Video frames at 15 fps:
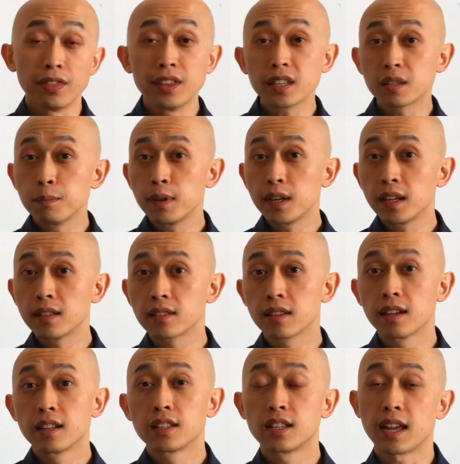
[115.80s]
This
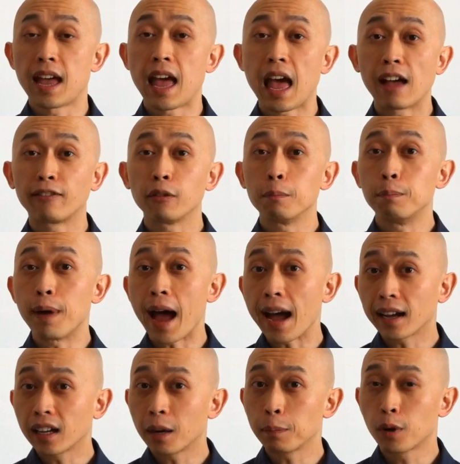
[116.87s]
means to have
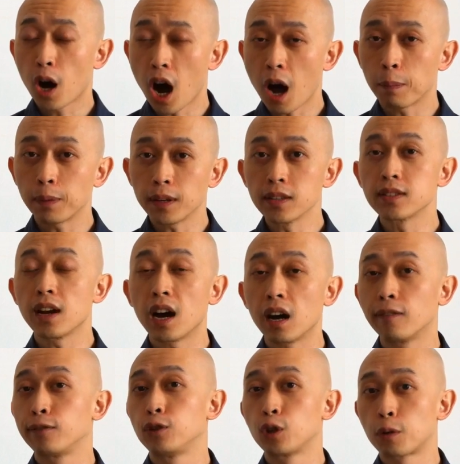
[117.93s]
backup copies
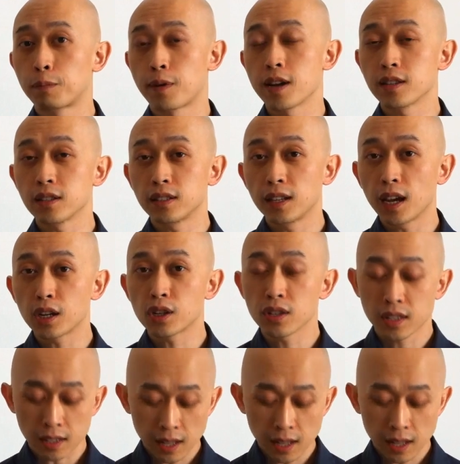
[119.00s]
of your presentation